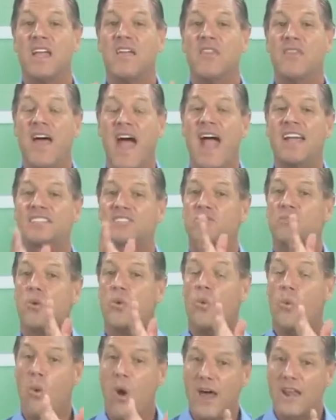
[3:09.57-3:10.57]
That's
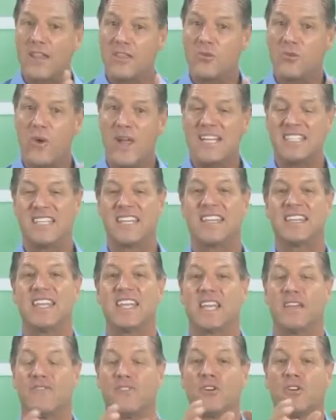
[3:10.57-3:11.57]
one of the ways to
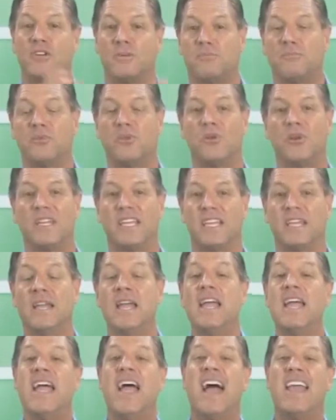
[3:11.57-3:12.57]
think if you're an employee.
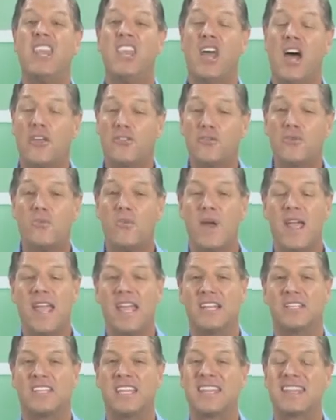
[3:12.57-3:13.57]
Another
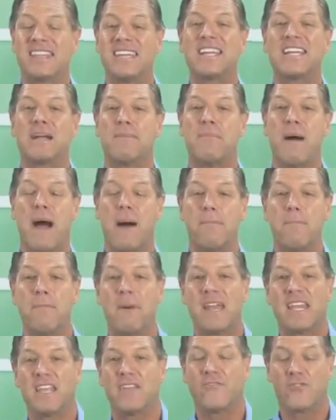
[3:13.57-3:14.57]
way to think about
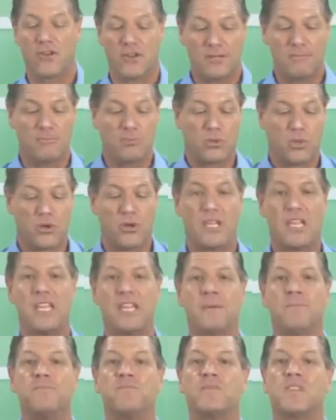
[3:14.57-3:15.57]
money if you're an
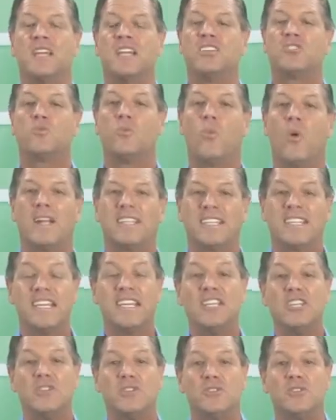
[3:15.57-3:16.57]
employee is what
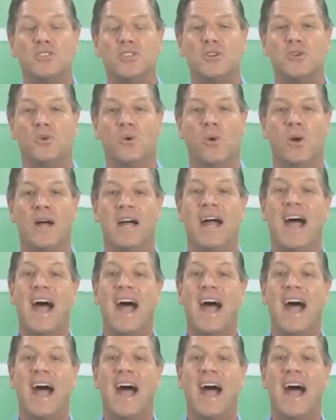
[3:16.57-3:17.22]
can you do